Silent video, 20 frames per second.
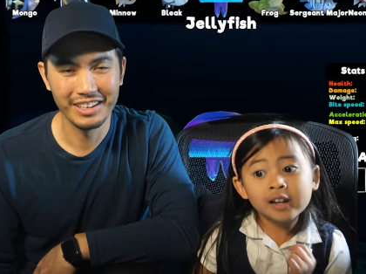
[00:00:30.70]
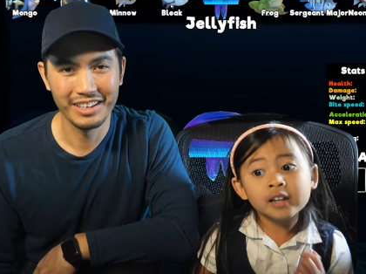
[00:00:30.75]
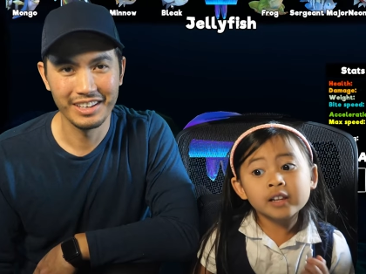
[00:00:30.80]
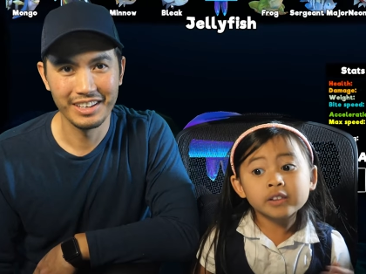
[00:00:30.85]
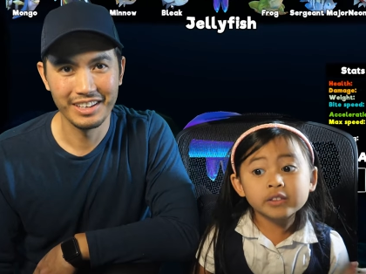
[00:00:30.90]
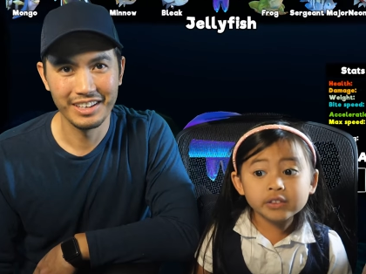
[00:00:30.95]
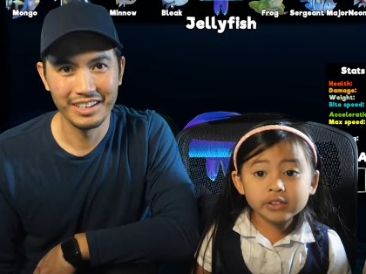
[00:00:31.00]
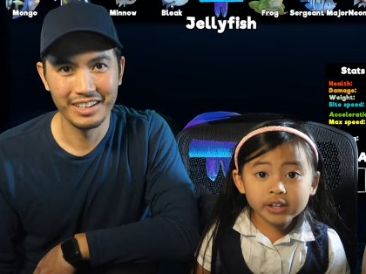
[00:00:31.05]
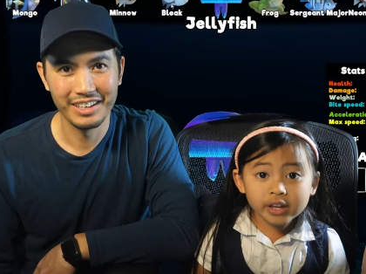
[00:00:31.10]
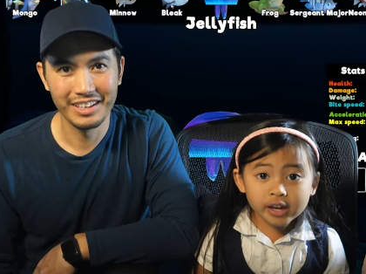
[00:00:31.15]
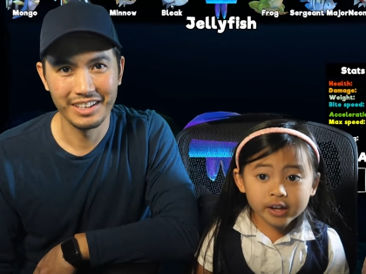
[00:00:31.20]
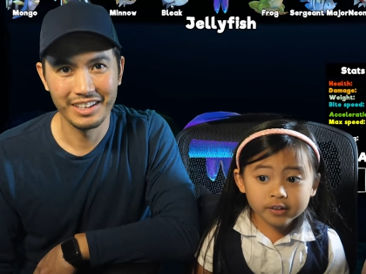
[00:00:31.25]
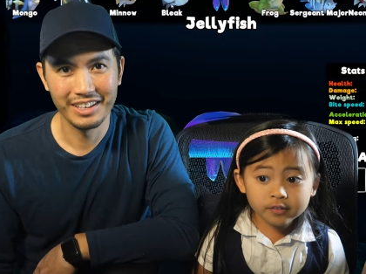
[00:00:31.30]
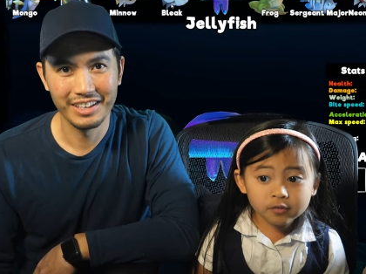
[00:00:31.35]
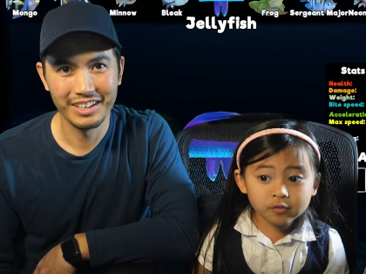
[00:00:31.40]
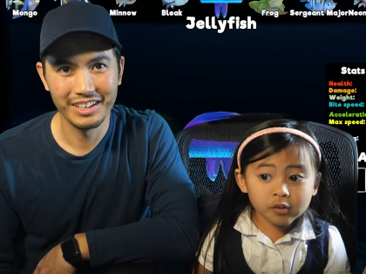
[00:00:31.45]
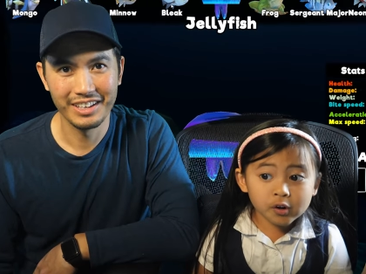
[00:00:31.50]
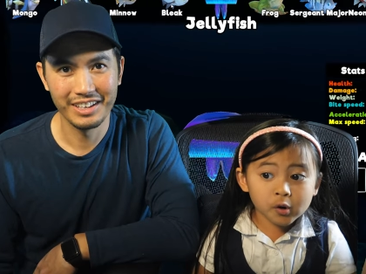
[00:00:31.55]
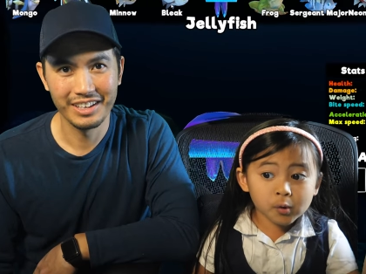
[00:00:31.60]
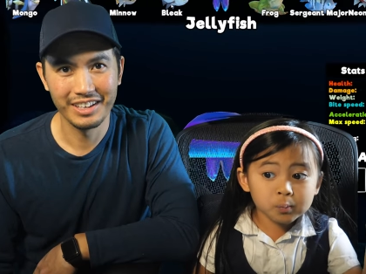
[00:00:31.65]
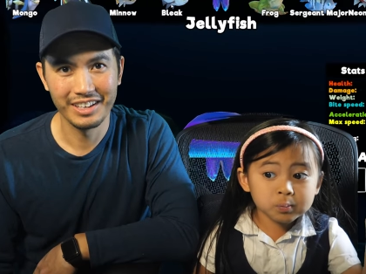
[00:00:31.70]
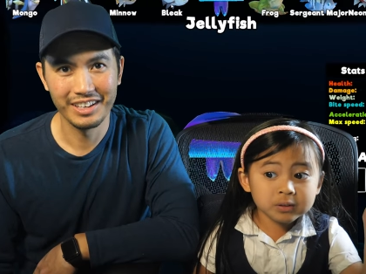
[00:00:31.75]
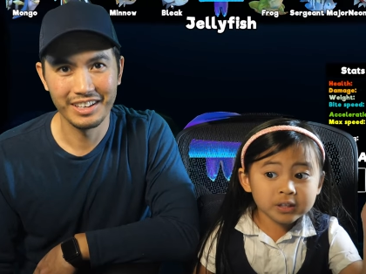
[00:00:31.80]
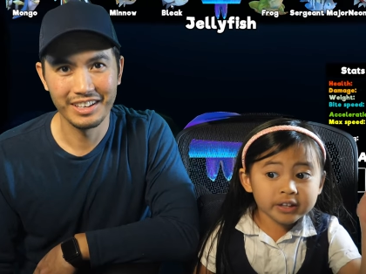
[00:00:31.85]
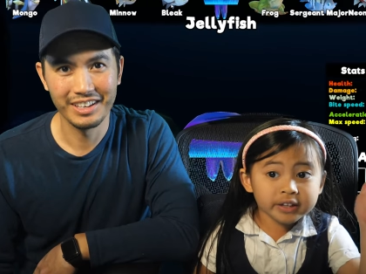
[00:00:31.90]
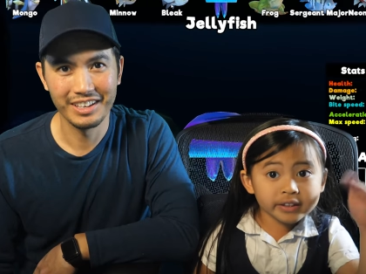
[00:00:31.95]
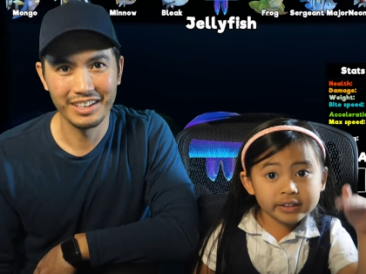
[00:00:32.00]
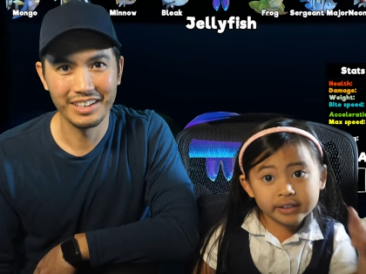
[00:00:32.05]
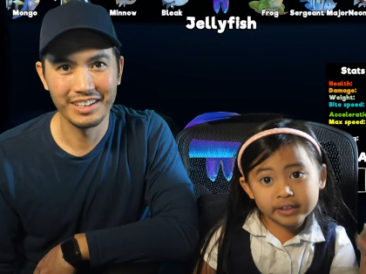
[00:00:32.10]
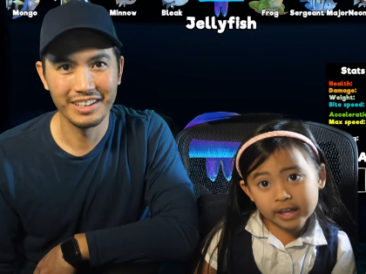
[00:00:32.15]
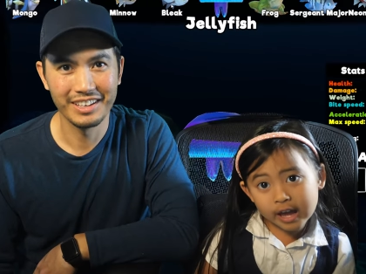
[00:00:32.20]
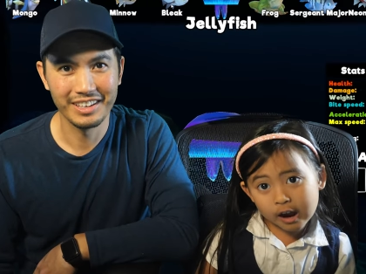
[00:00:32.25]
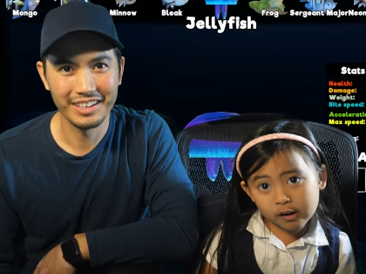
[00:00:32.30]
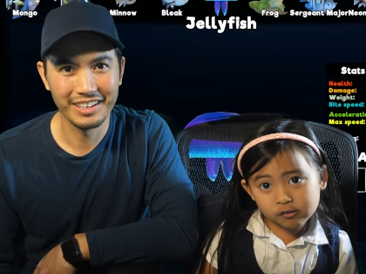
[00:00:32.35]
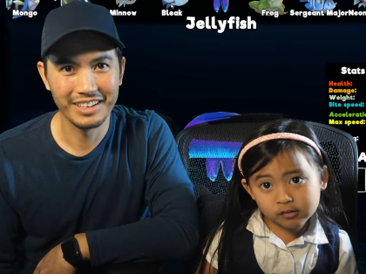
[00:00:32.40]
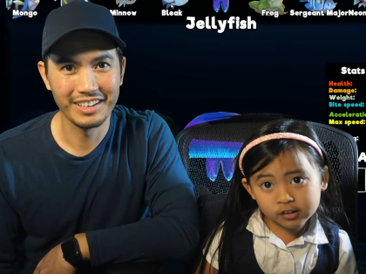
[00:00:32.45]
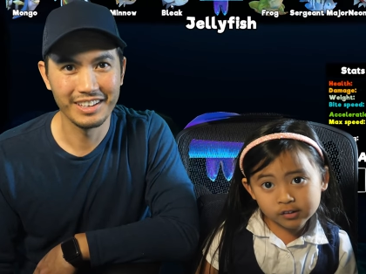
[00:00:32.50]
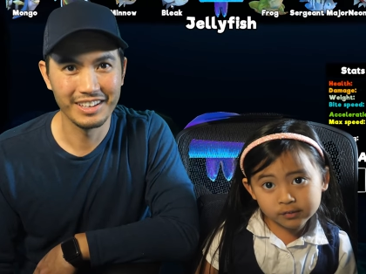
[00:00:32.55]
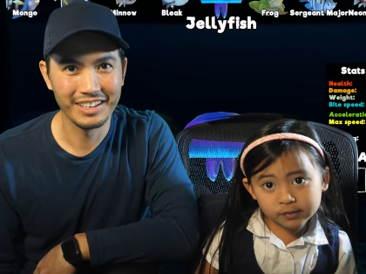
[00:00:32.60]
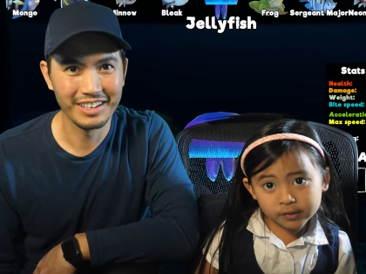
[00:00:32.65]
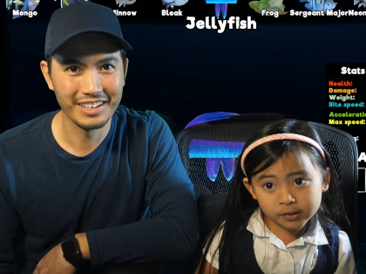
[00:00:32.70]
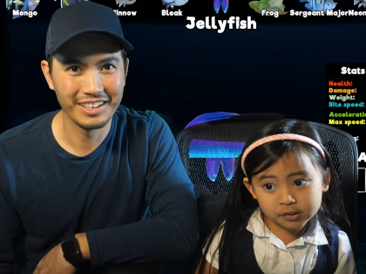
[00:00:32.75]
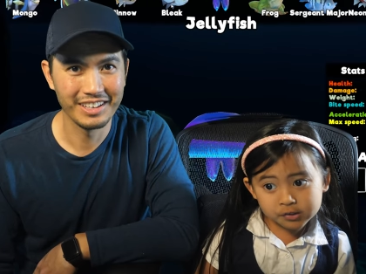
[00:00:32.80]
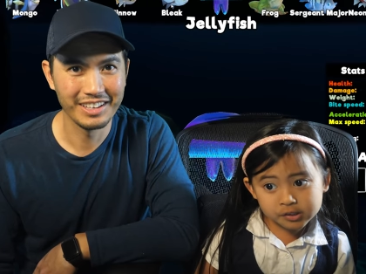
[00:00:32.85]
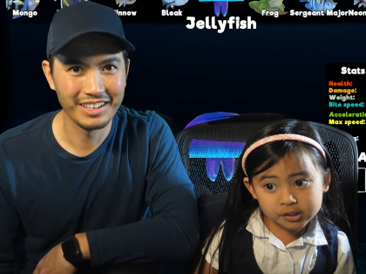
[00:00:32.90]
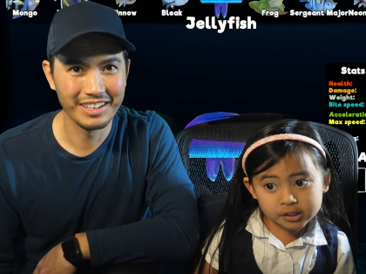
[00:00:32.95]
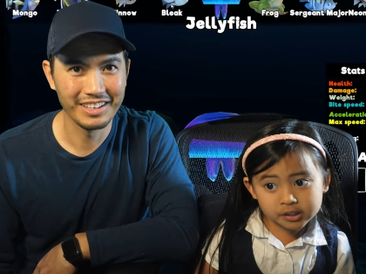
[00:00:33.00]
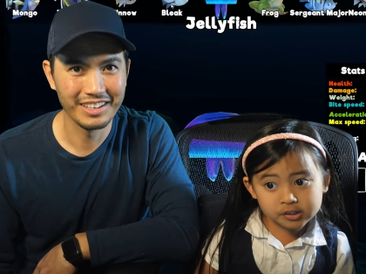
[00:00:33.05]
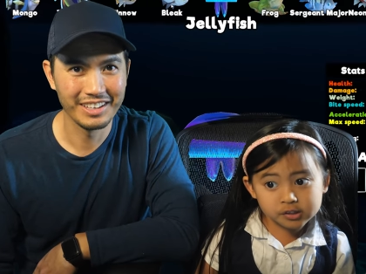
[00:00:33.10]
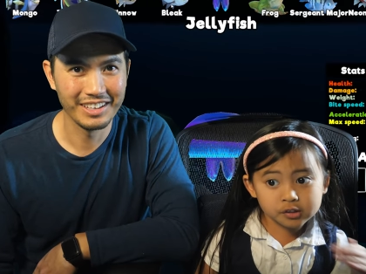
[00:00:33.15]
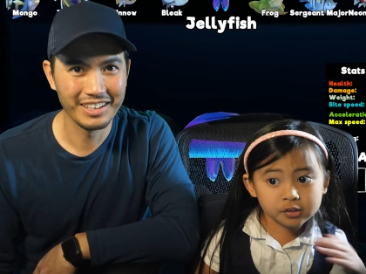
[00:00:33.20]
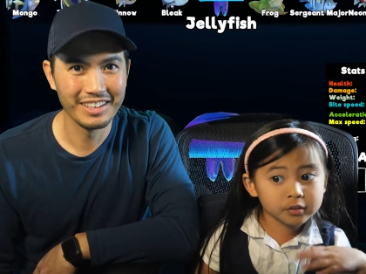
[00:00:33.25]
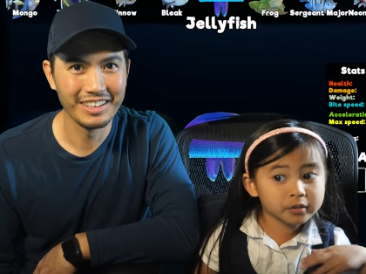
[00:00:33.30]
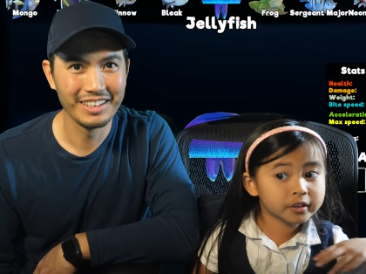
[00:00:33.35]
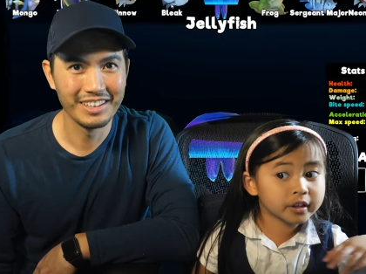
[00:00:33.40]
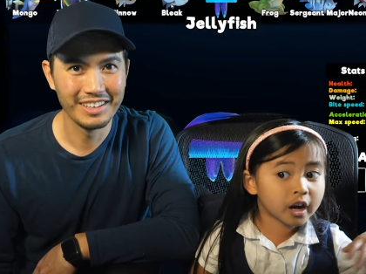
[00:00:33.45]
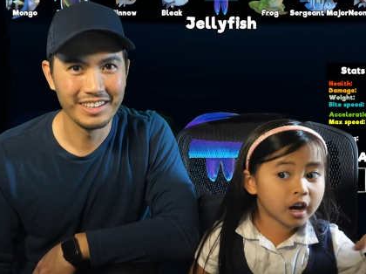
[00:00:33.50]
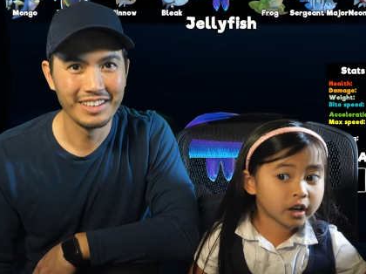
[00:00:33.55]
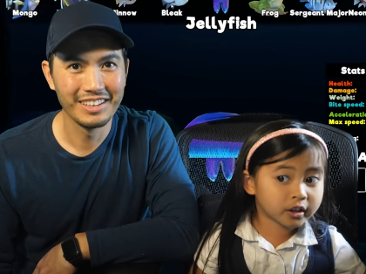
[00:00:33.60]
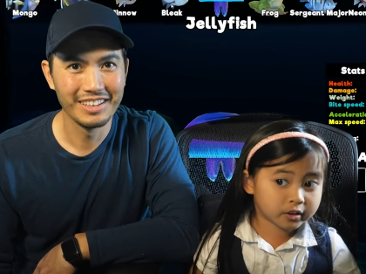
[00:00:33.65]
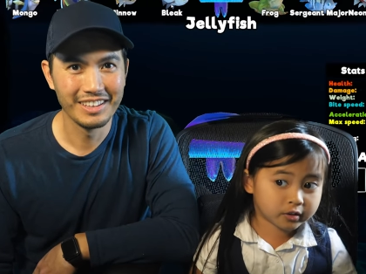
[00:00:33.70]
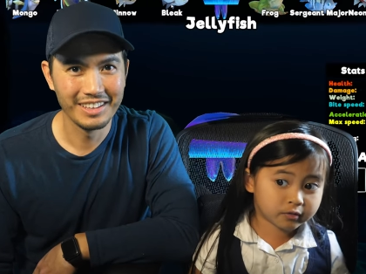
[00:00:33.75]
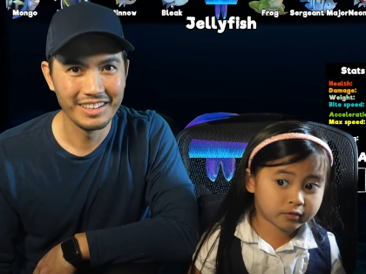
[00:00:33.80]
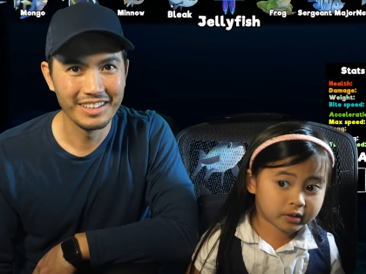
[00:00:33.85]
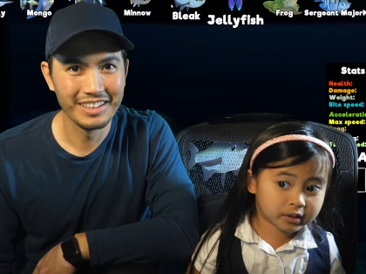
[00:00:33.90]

Speaker 1: then we'll play that one first and do the other one